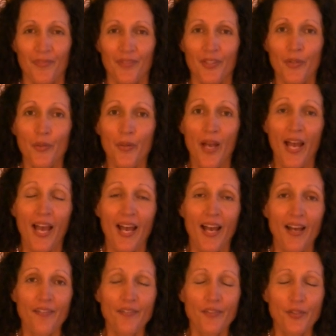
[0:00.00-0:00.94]
you
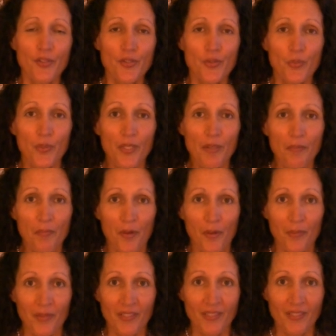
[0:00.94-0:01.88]
have your sweet
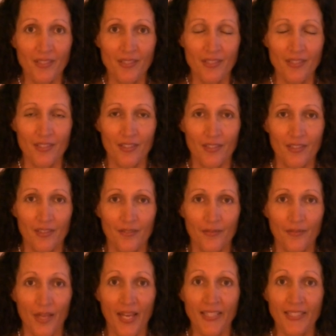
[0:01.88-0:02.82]
moment,
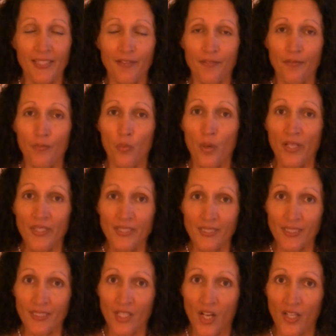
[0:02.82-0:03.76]
and if one
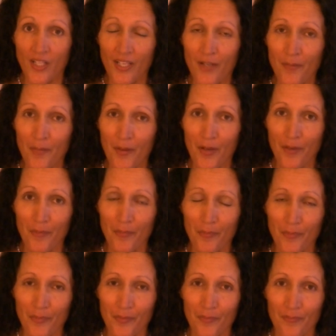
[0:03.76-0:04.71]
did not come up,
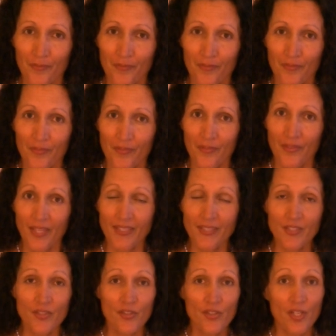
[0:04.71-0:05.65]

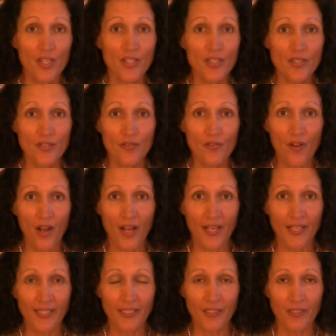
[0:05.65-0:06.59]
that's just
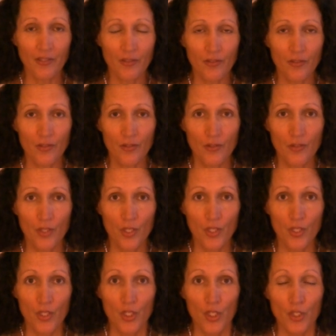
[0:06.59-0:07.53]
fine.
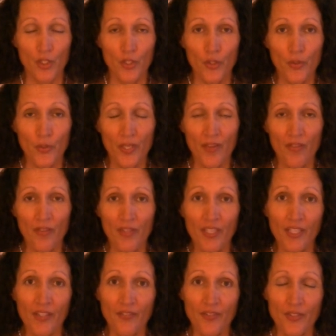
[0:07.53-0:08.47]
You can
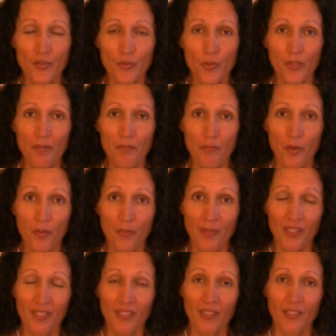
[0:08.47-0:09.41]
think of a sweet
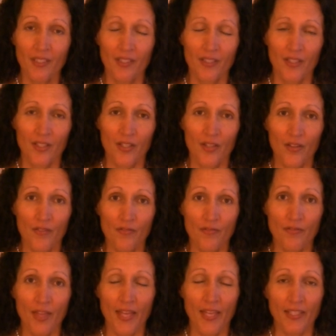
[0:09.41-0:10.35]
moment
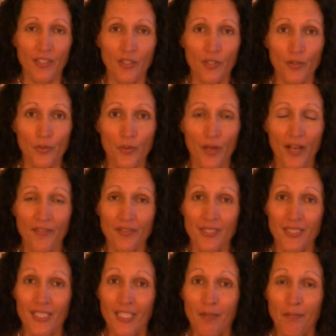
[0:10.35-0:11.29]
that you have
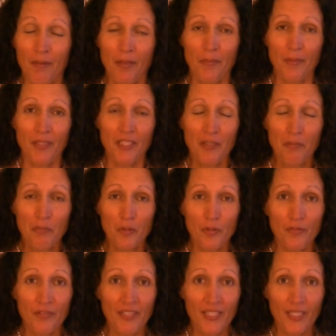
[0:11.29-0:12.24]
seen maybe in a
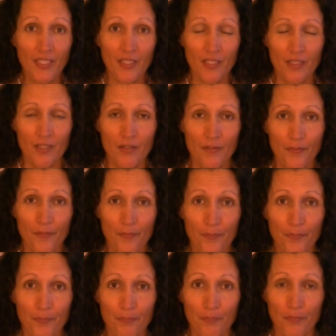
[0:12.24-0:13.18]
movie
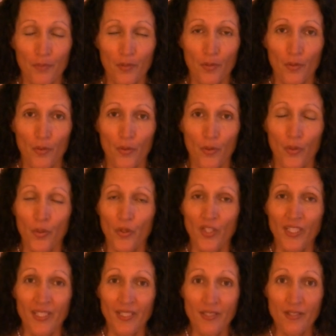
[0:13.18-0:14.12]
or in a